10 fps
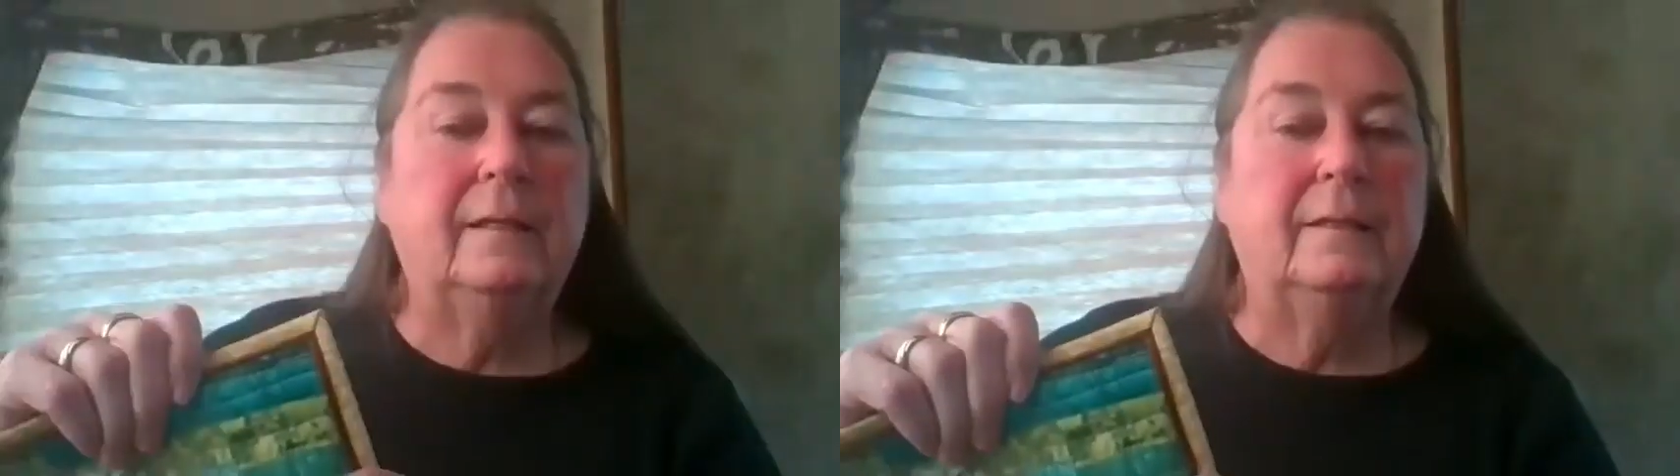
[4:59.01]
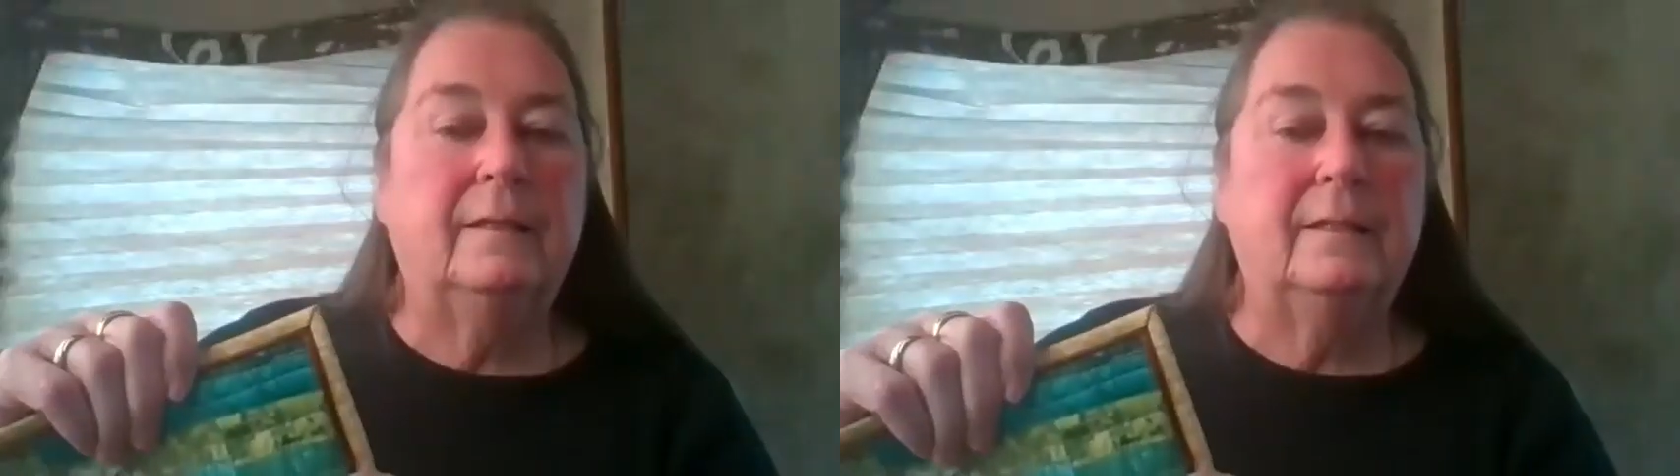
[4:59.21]

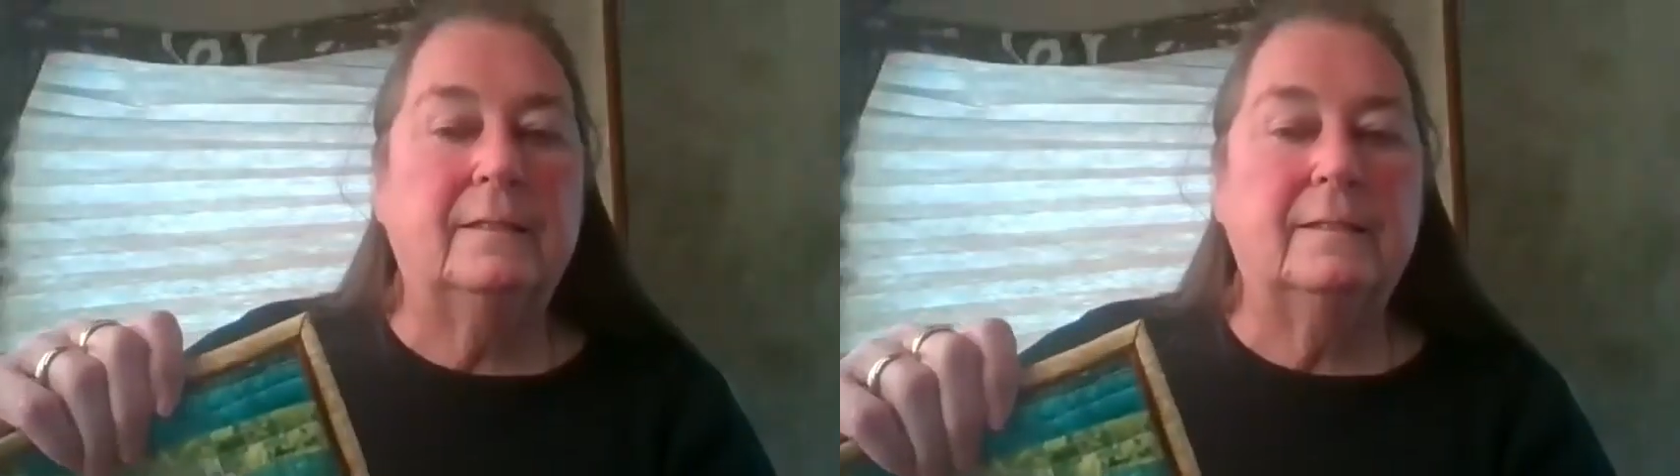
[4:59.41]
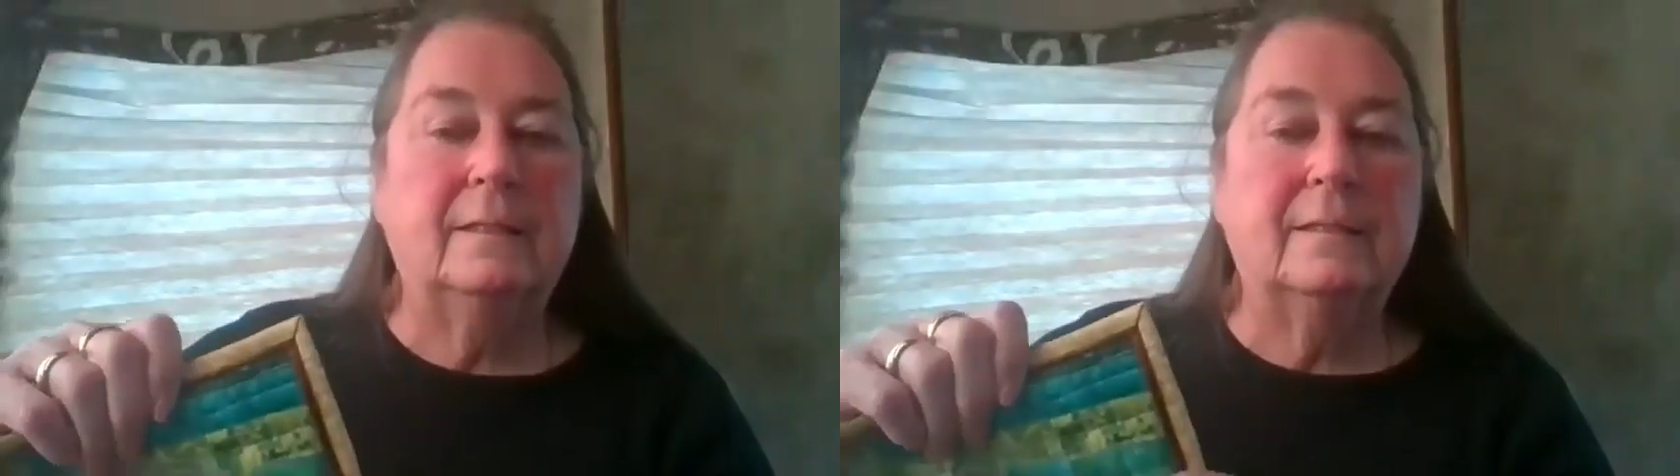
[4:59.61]
This
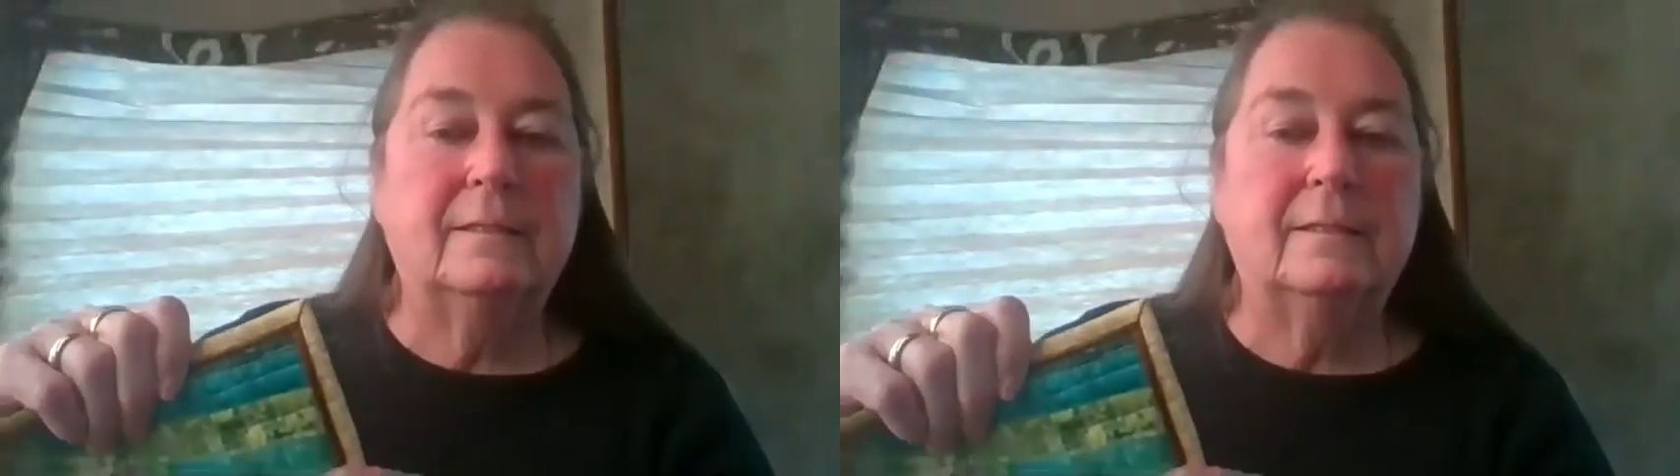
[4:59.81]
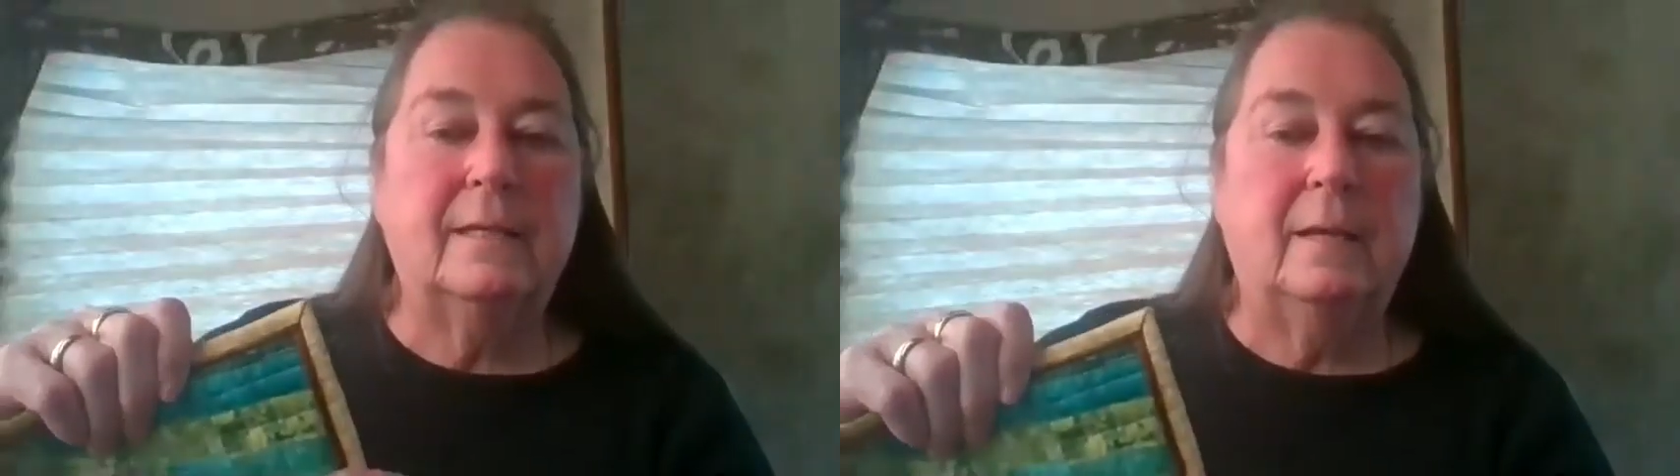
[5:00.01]
is an
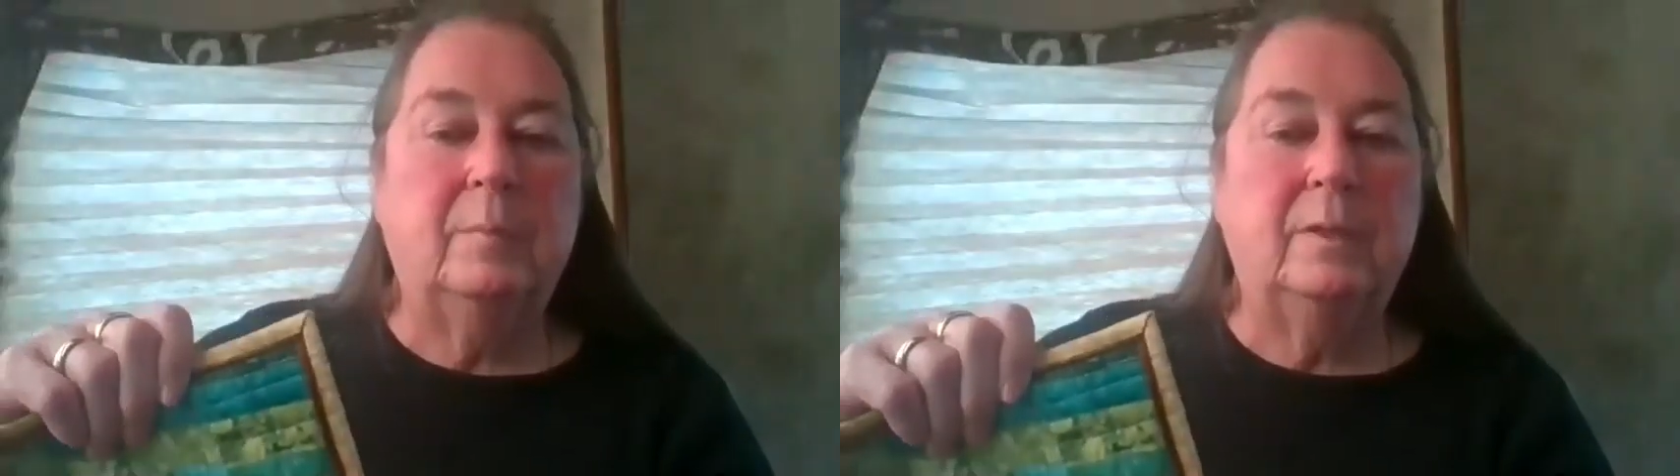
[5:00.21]
example